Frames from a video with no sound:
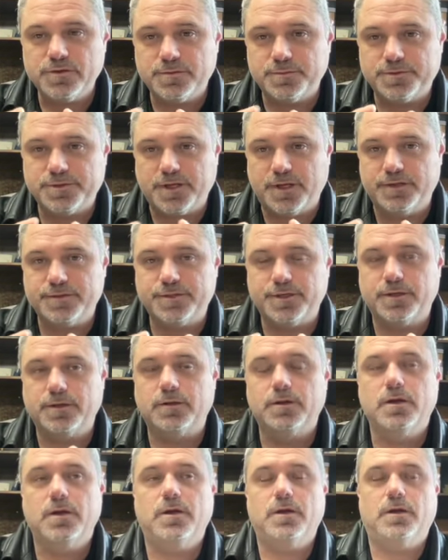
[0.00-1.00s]
changing
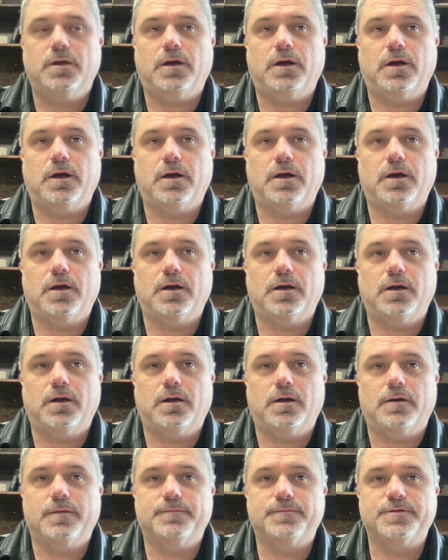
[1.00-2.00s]

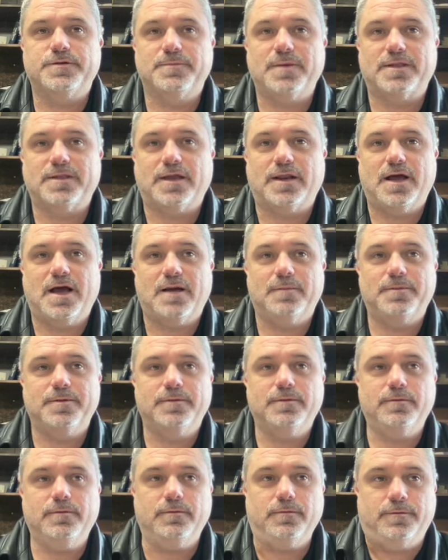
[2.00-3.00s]
to make that
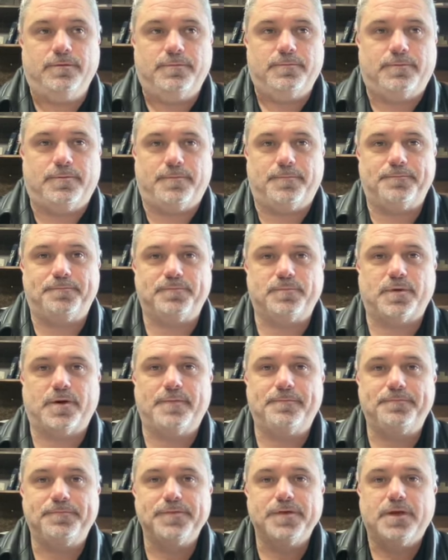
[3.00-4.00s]
happen.
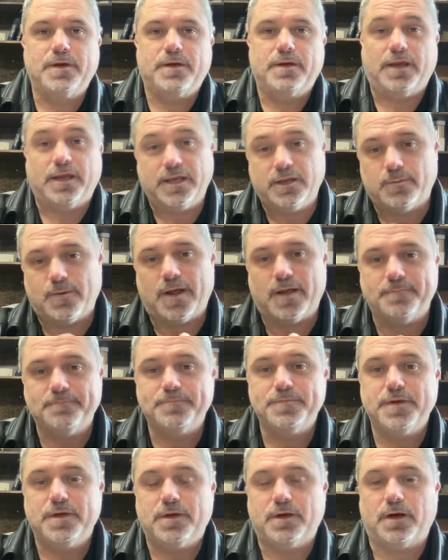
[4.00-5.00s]
But anyway,
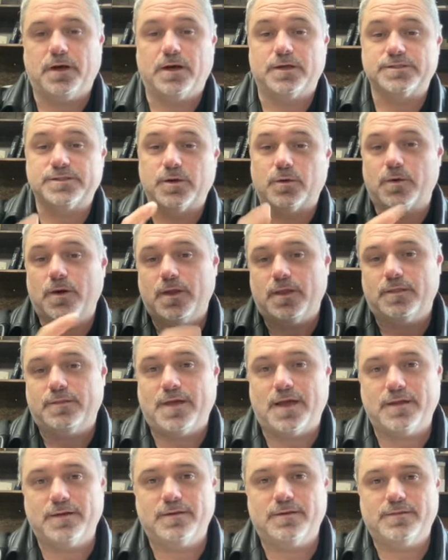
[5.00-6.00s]
so
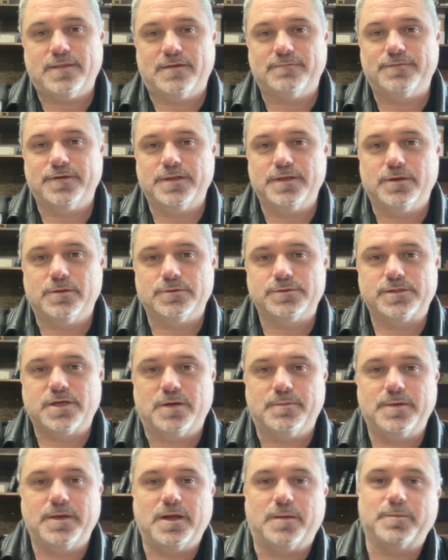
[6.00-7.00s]
that video is
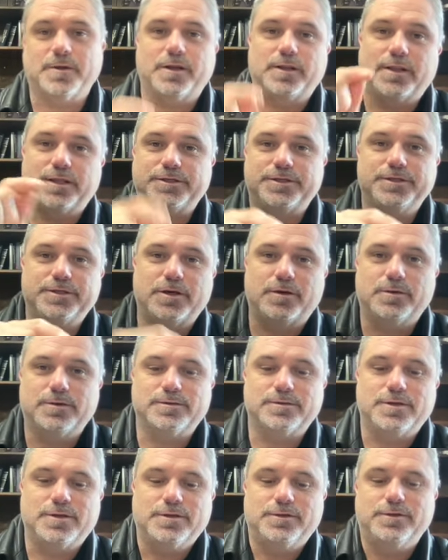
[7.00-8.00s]
coming. I'm going to let you know,
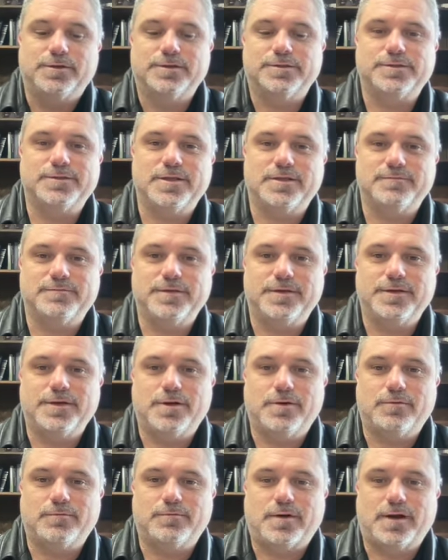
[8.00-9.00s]
and you can see the
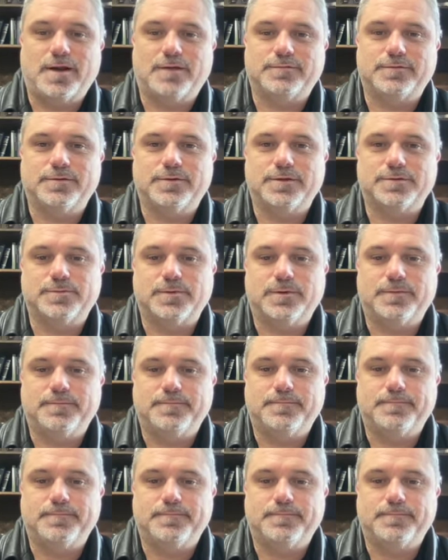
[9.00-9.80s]
video right after this one.